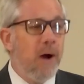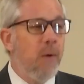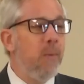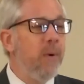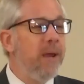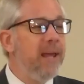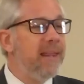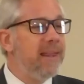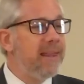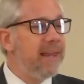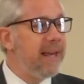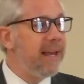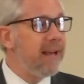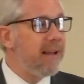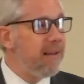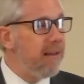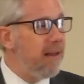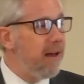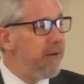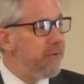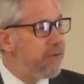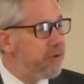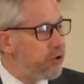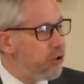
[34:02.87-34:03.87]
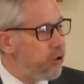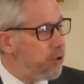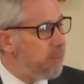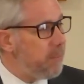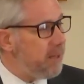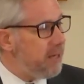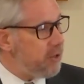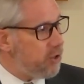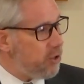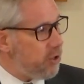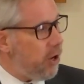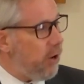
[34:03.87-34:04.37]
we think love should
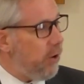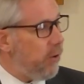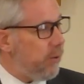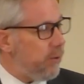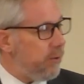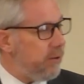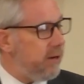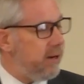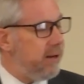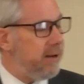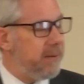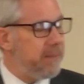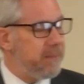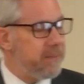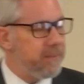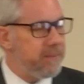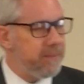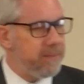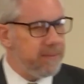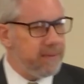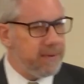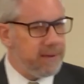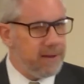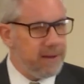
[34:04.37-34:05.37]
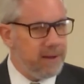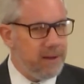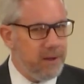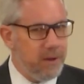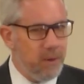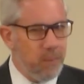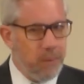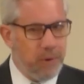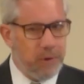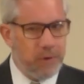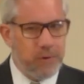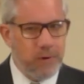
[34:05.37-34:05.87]
be shown,
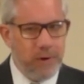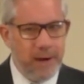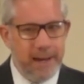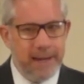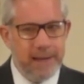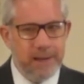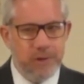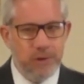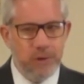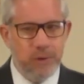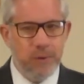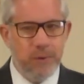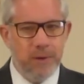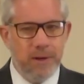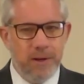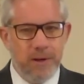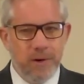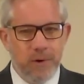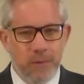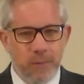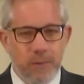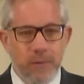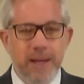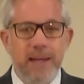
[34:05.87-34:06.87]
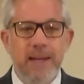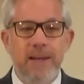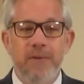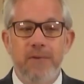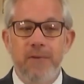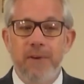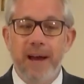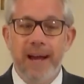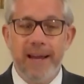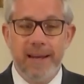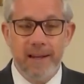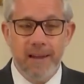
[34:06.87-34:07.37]
we're trying to
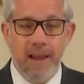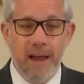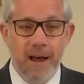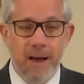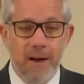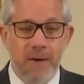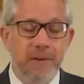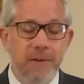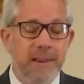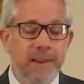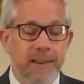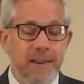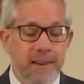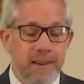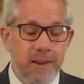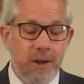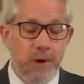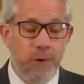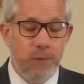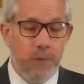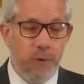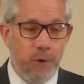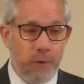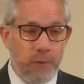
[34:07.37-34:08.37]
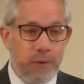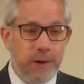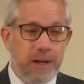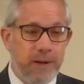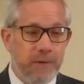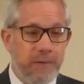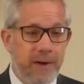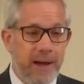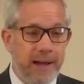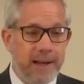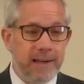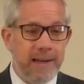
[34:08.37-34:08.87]
redefine love and therefore
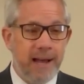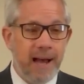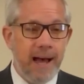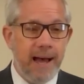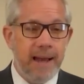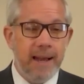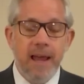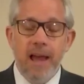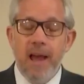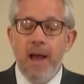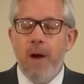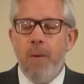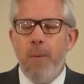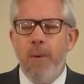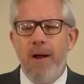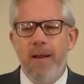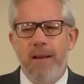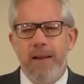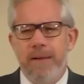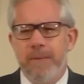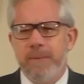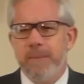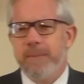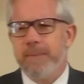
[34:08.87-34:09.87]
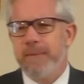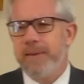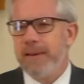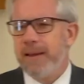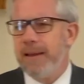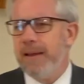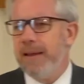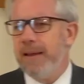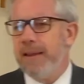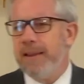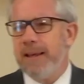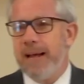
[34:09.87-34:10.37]
redefine God. Well,
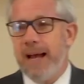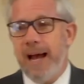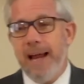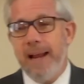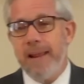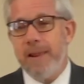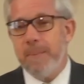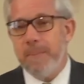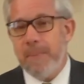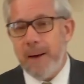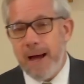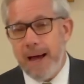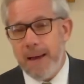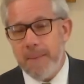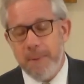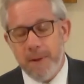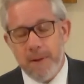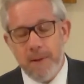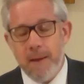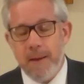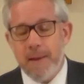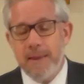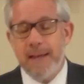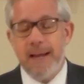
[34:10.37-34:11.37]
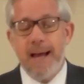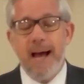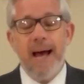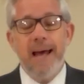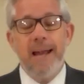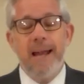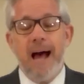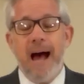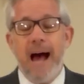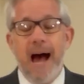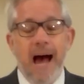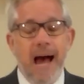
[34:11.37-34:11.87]
the God of the Bible, the God
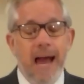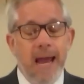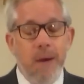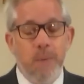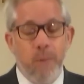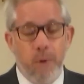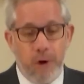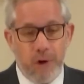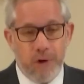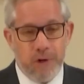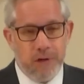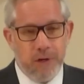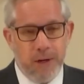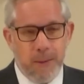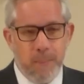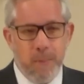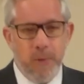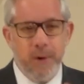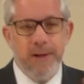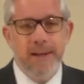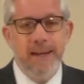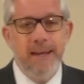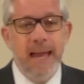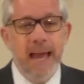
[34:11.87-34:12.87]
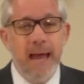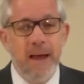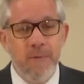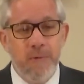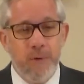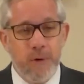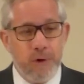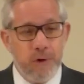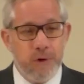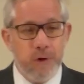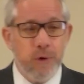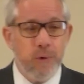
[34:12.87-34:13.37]
I worship, would
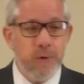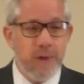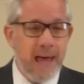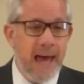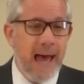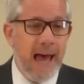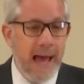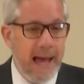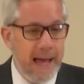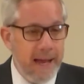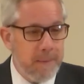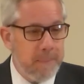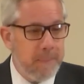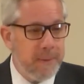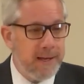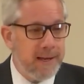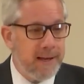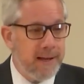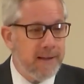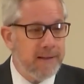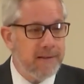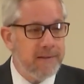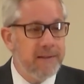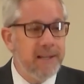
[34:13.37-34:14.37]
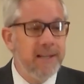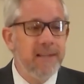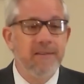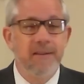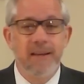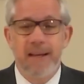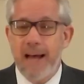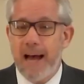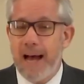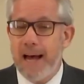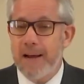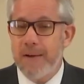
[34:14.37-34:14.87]
never do that because he's a
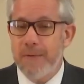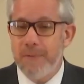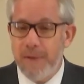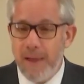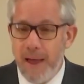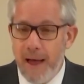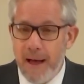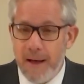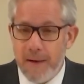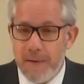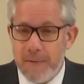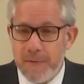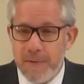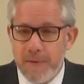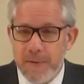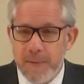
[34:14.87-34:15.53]
God of love.